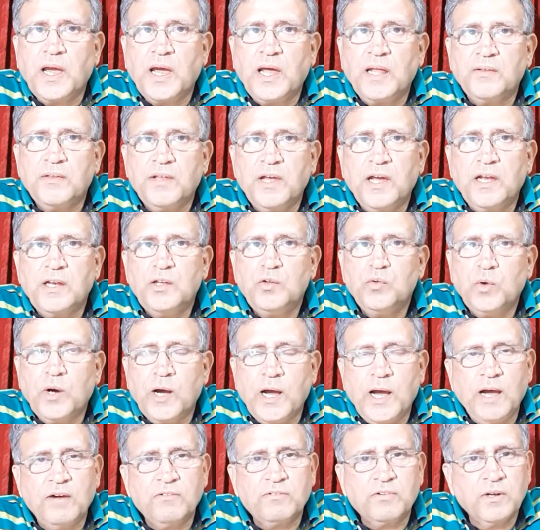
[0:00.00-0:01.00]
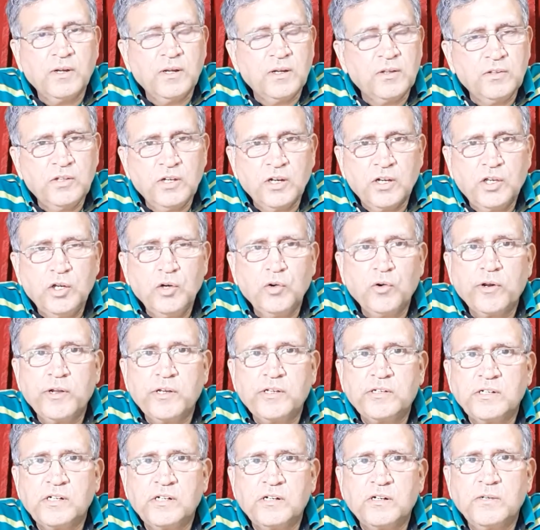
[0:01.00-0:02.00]
And then you have the
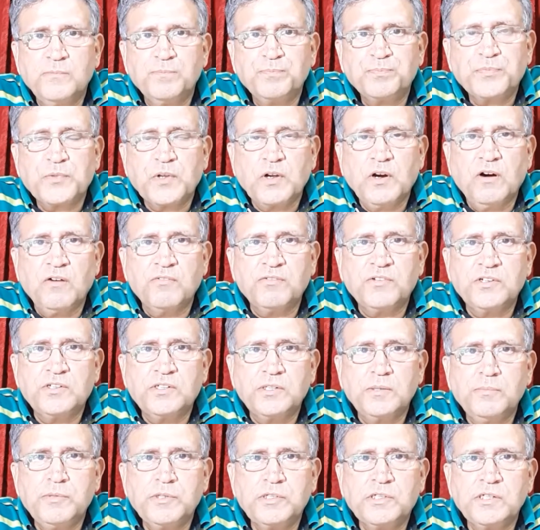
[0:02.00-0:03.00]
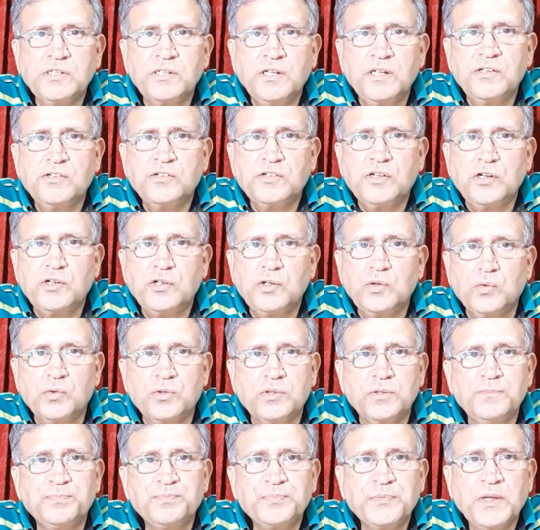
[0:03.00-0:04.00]
curator of the Tibetan
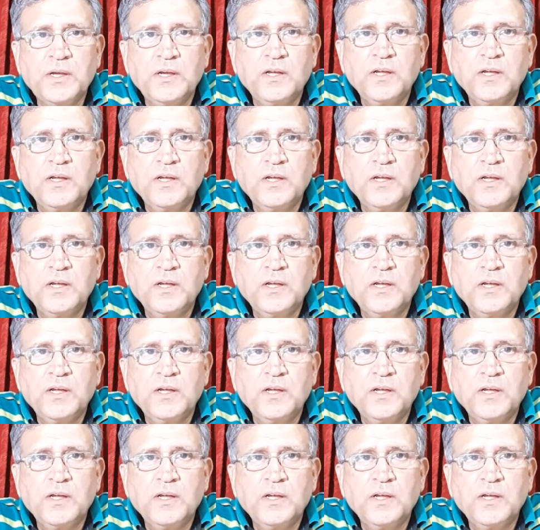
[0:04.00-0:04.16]
Institute.